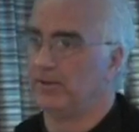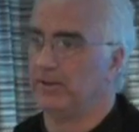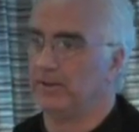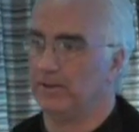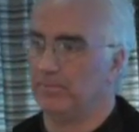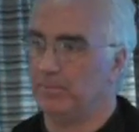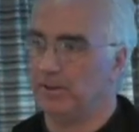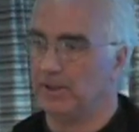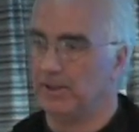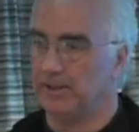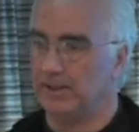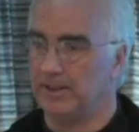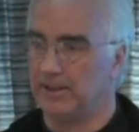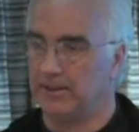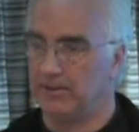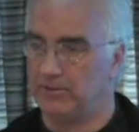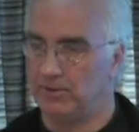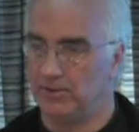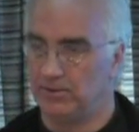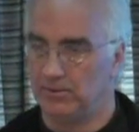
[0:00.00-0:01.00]
to the
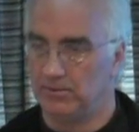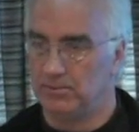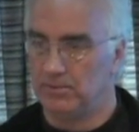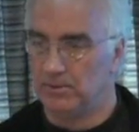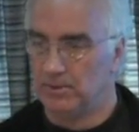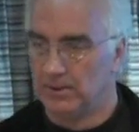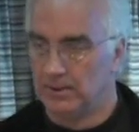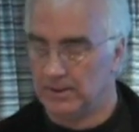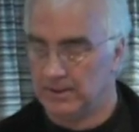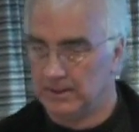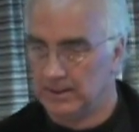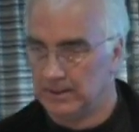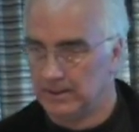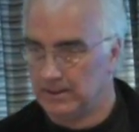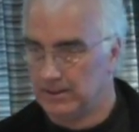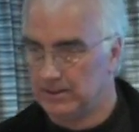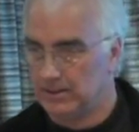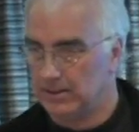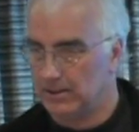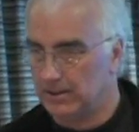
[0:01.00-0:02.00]
ability to
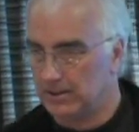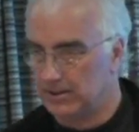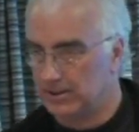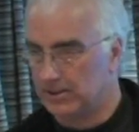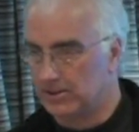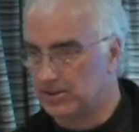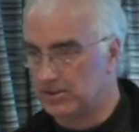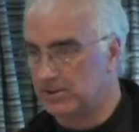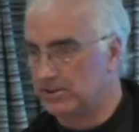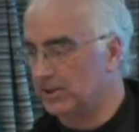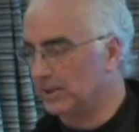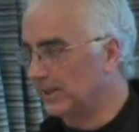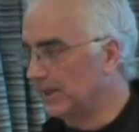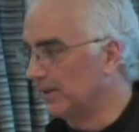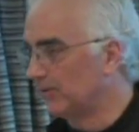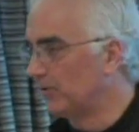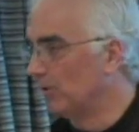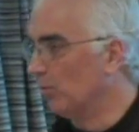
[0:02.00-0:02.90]
get